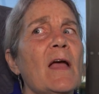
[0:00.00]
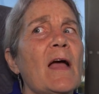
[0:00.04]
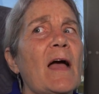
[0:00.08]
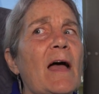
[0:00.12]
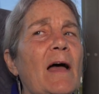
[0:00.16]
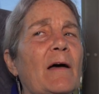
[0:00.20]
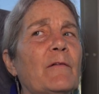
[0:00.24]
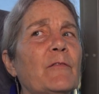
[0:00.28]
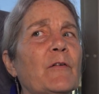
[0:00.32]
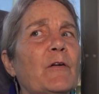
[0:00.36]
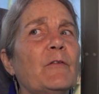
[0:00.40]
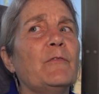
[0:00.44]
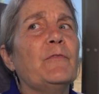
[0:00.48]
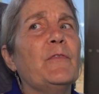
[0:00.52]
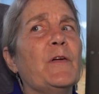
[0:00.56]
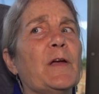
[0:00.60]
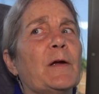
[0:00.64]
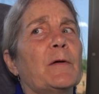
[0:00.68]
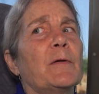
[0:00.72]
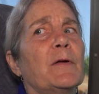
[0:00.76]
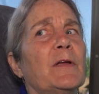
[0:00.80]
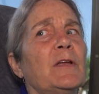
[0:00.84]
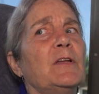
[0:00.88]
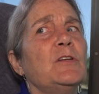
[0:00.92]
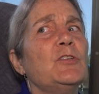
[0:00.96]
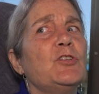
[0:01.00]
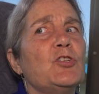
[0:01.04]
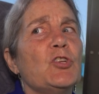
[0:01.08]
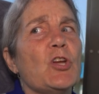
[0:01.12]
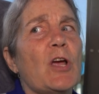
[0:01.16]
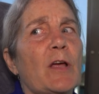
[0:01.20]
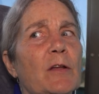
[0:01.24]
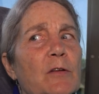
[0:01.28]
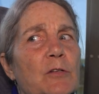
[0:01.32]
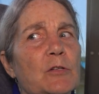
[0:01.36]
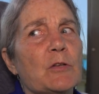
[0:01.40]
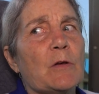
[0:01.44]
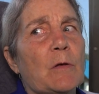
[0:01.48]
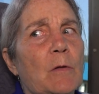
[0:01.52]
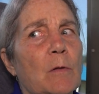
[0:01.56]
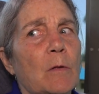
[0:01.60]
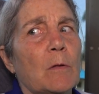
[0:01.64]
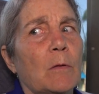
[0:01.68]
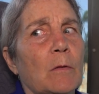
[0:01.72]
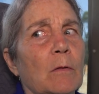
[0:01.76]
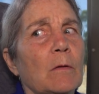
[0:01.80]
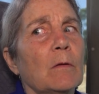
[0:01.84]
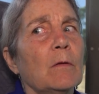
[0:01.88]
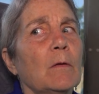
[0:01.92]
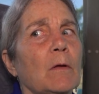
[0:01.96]
have a very
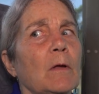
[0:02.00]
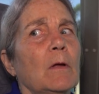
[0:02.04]
gentle,